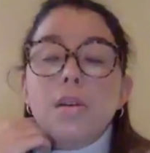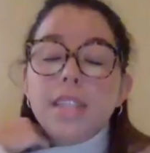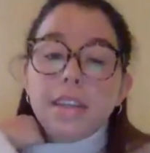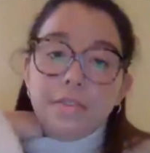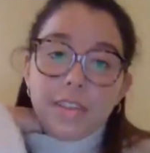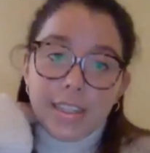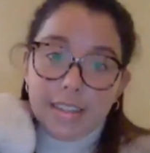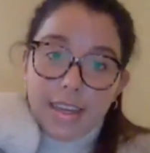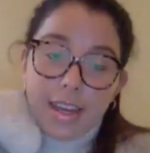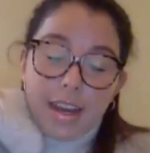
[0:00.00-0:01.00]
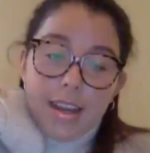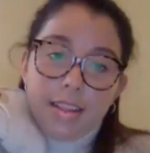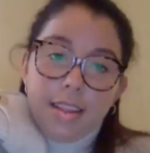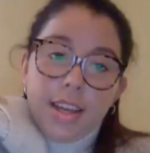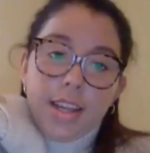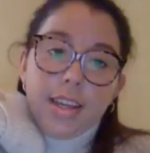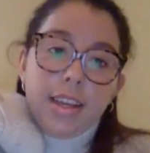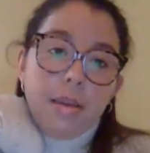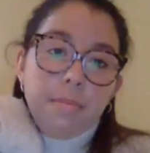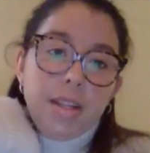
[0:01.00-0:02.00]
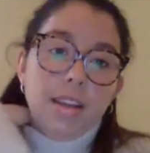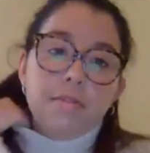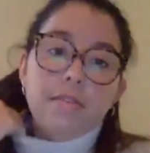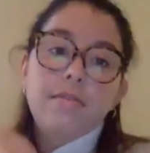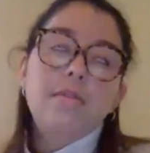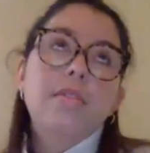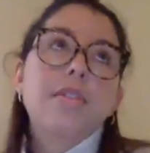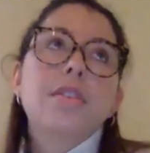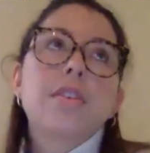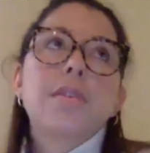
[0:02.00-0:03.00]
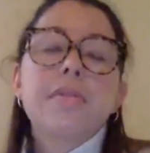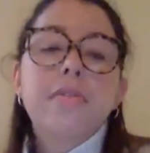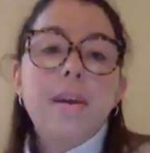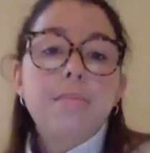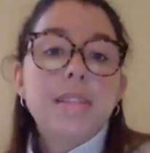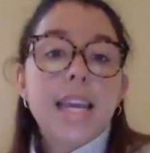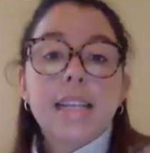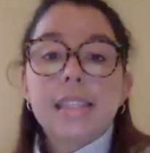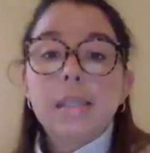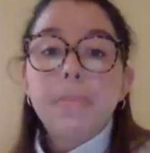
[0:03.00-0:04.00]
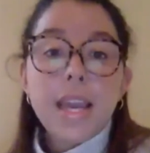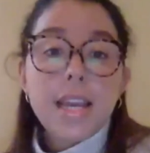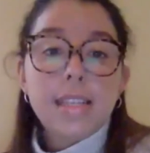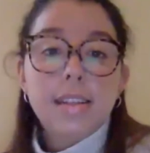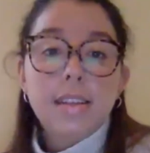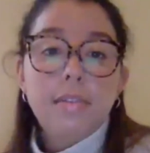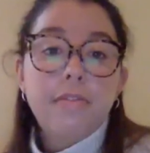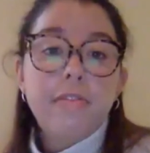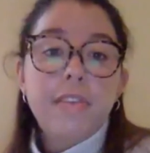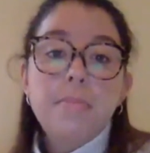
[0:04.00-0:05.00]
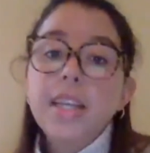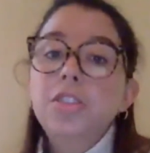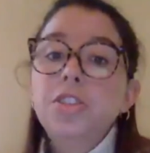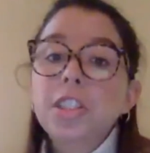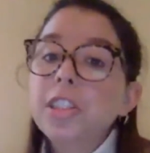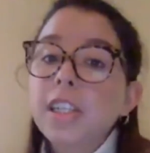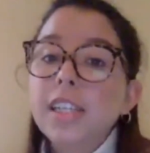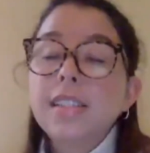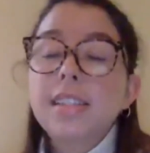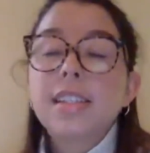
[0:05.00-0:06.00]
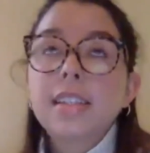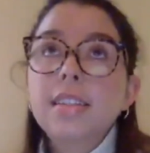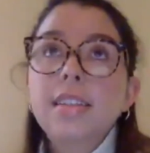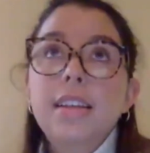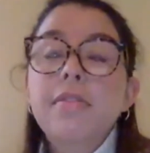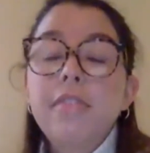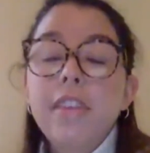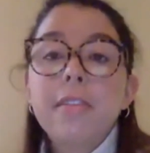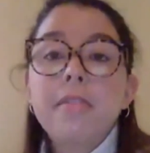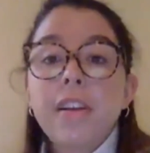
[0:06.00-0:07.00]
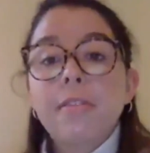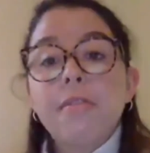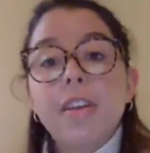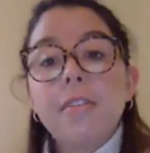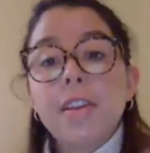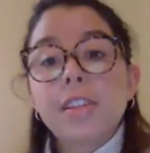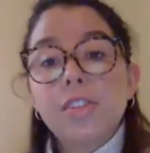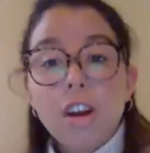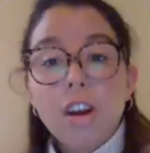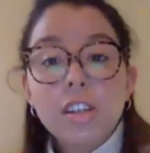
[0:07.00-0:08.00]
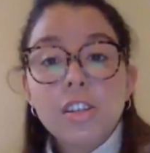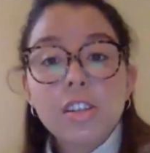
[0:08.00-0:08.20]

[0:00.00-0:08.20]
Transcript: definitely. I believe, the femtech space and the femtech journey is still at the very, very, very start.